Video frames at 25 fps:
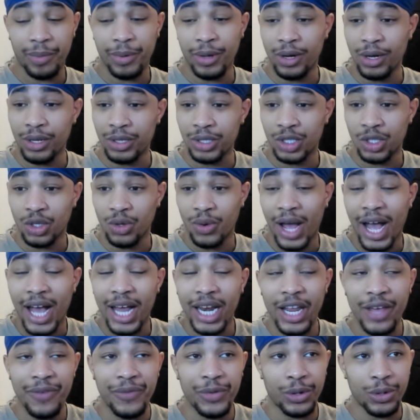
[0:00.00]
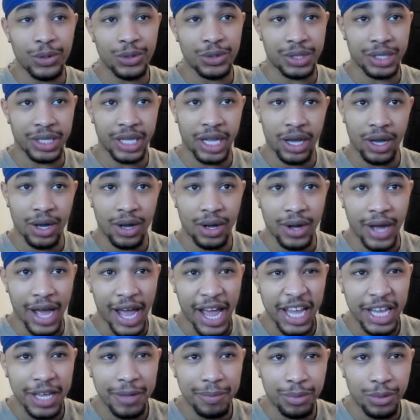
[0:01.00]
Alonso at Leverkusen. They are
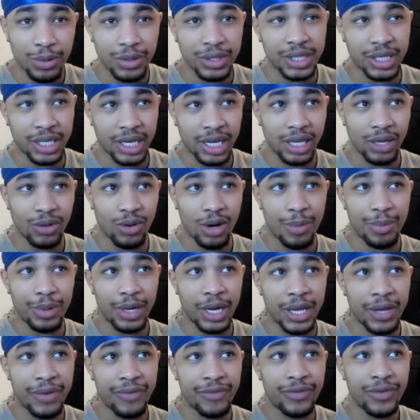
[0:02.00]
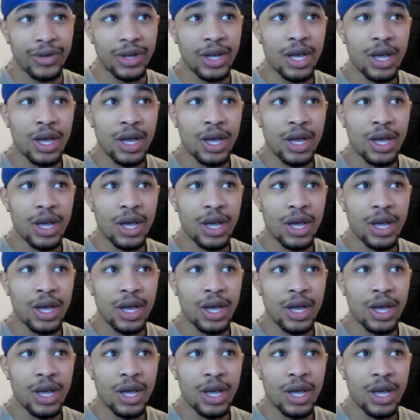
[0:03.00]
8 points clear, I believe,